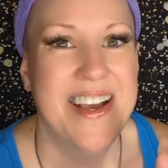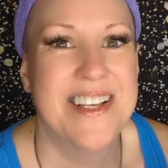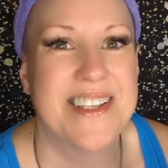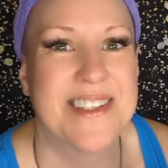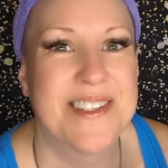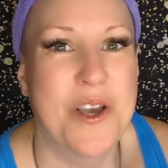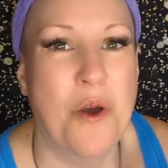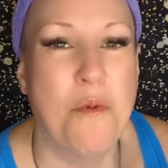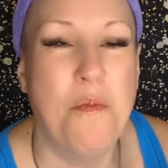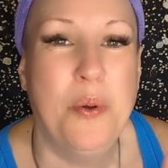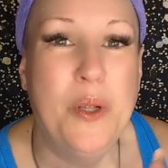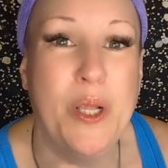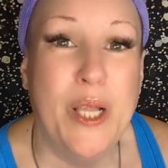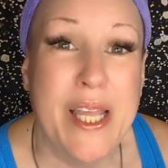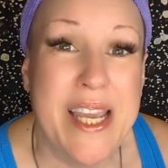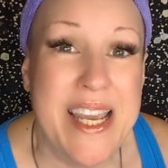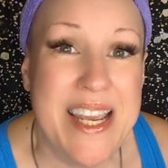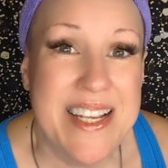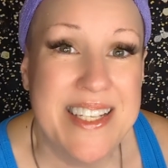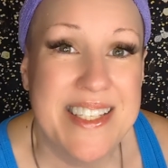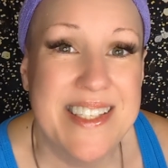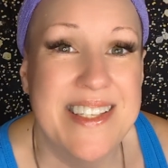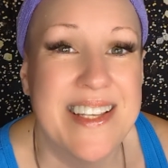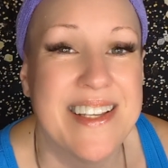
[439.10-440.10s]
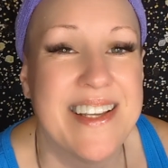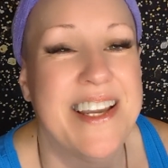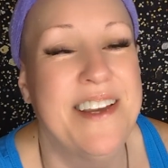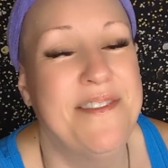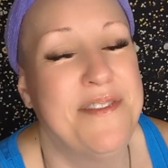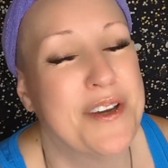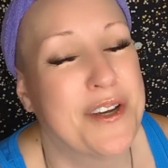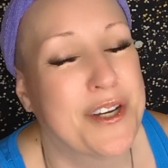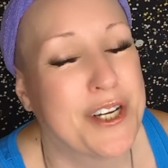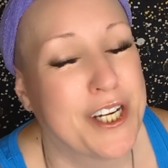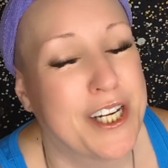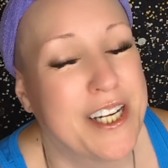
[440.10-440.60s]
So please,
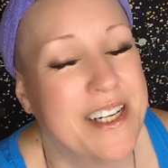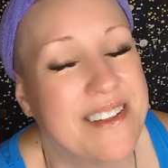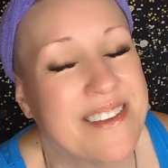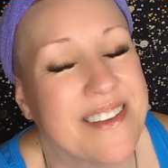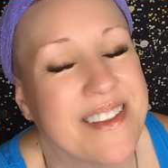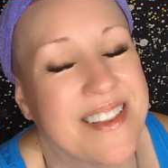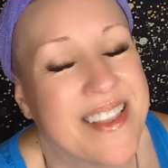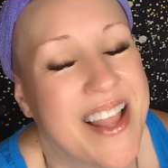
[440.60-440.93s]
if you could,